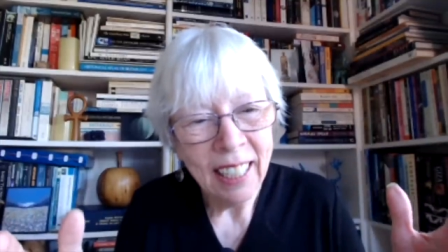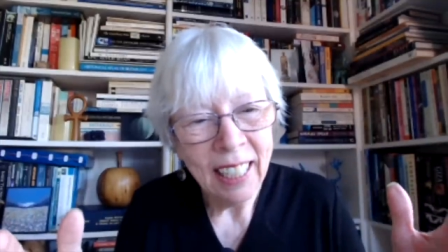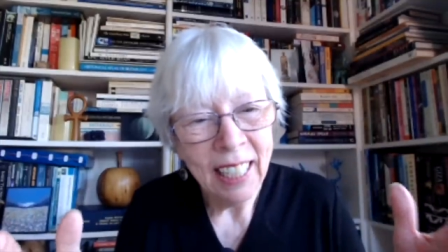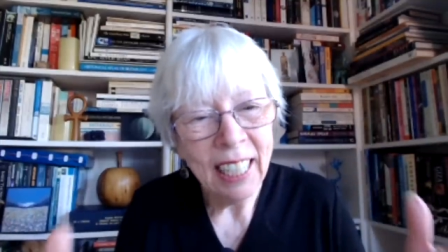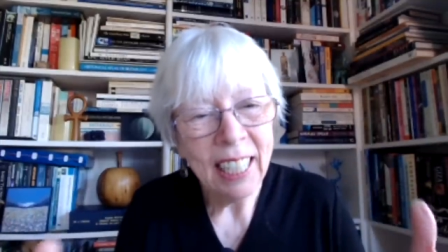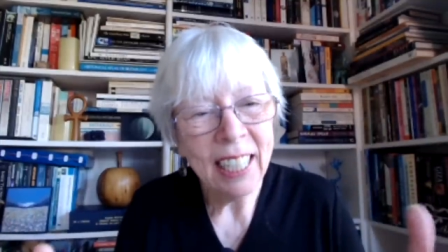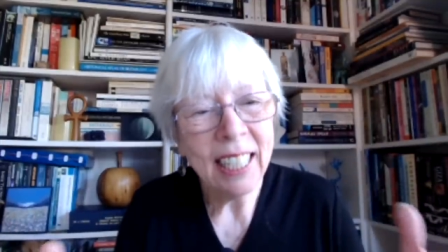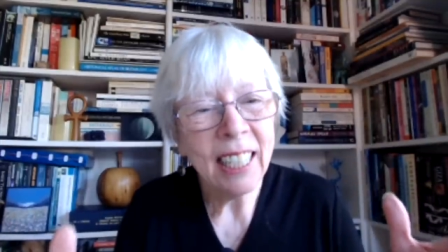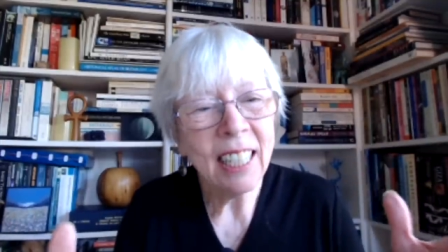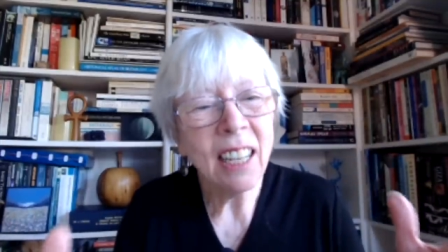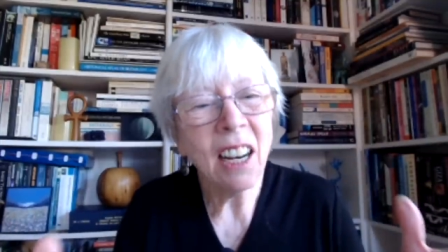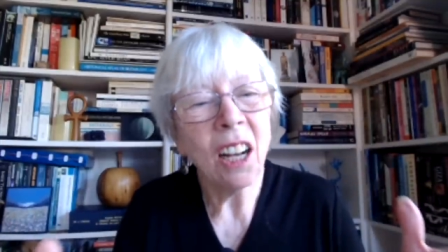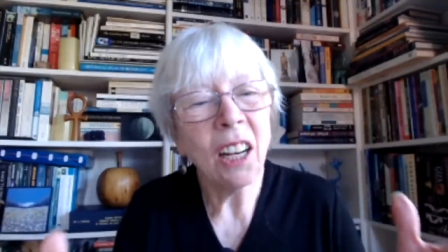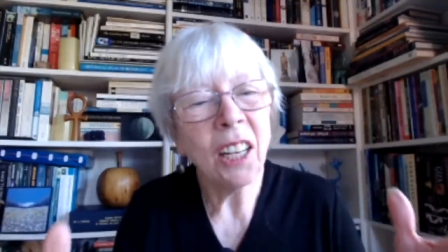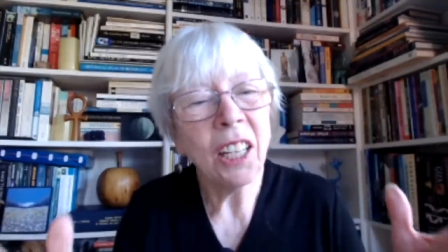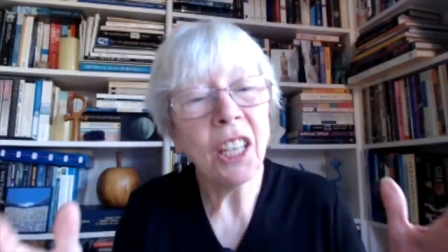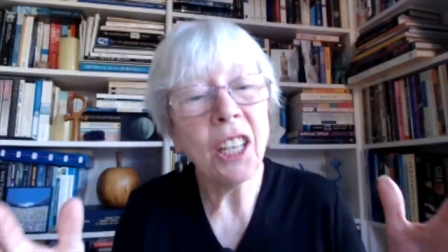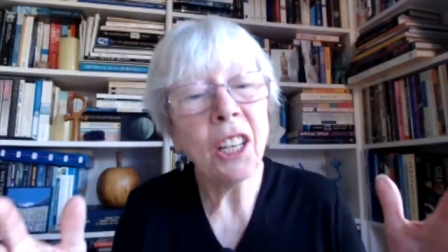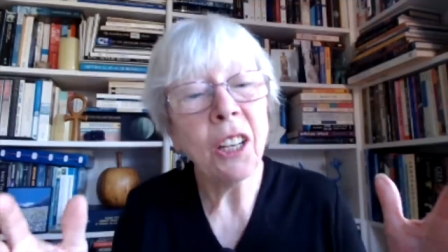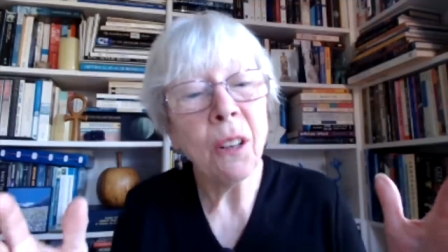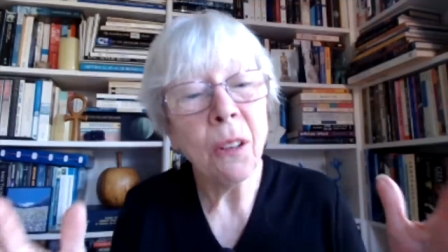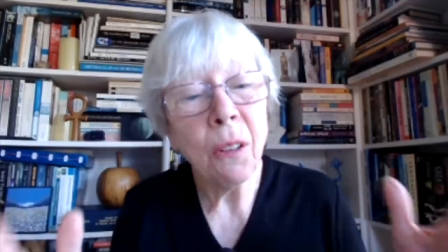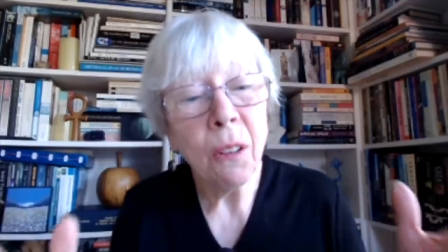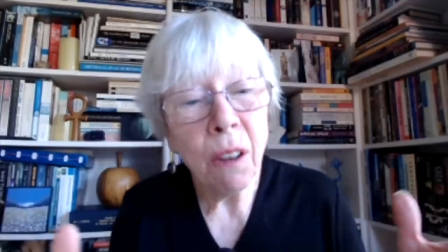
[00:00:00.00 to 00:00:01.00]
is that our
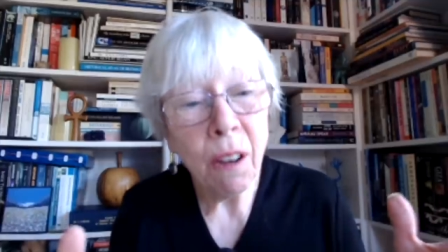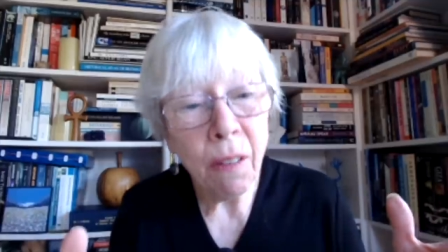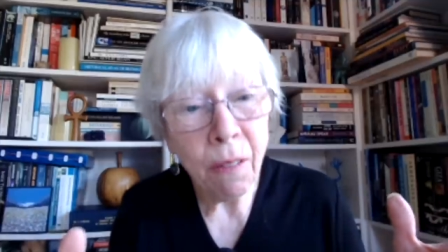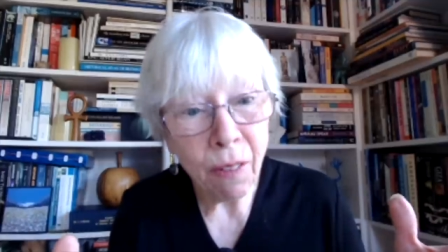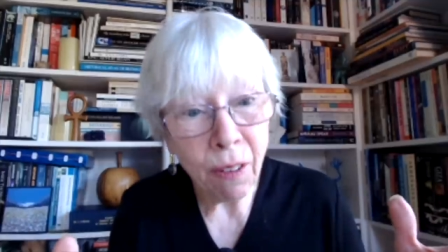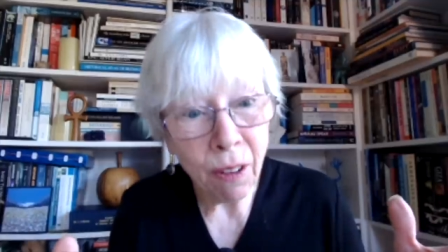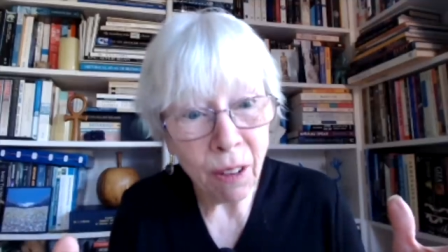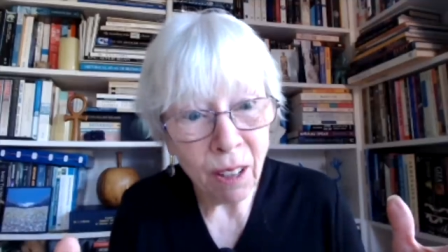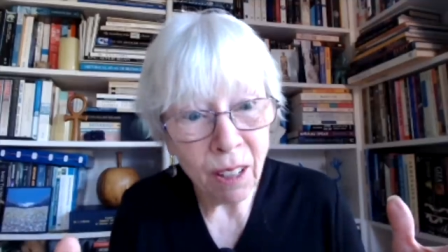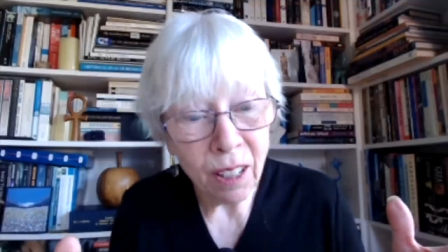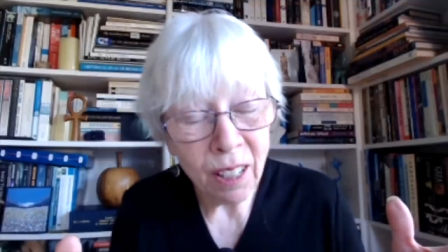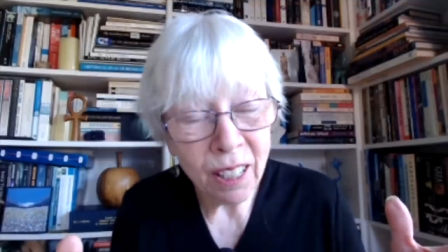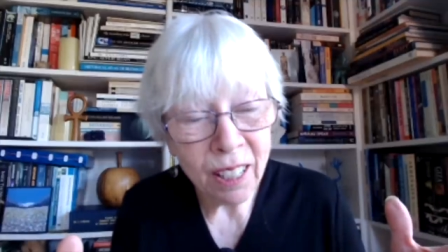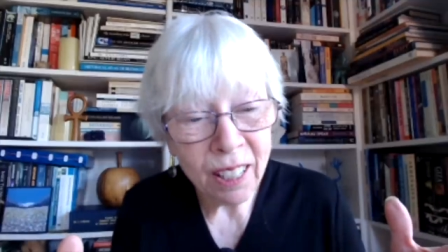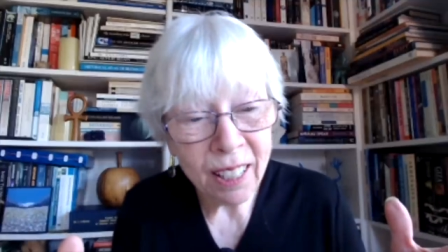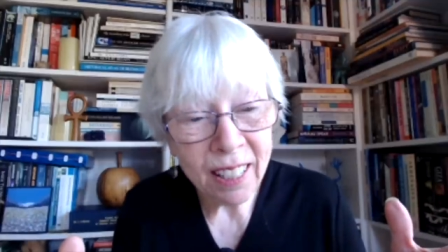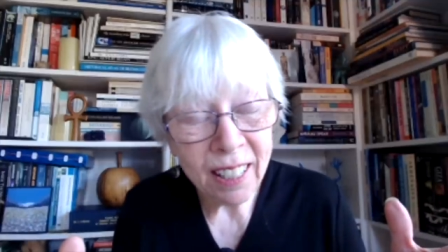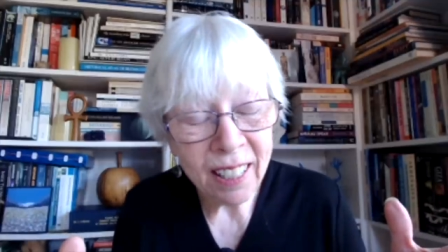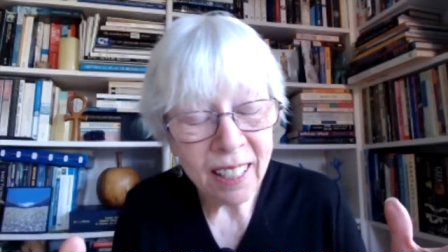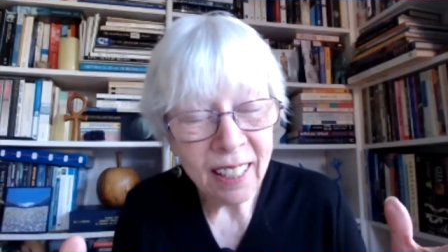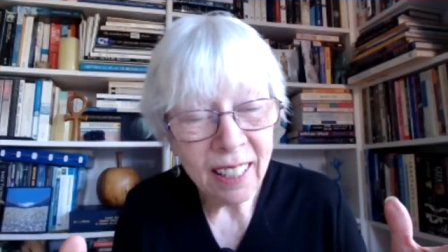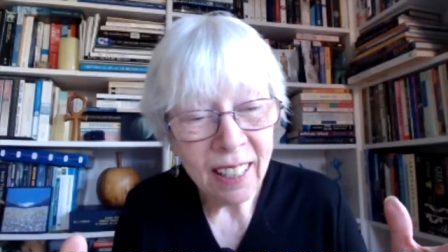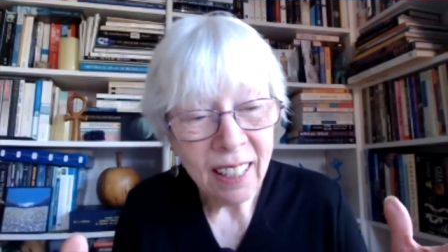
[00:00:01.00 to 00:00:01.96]
universe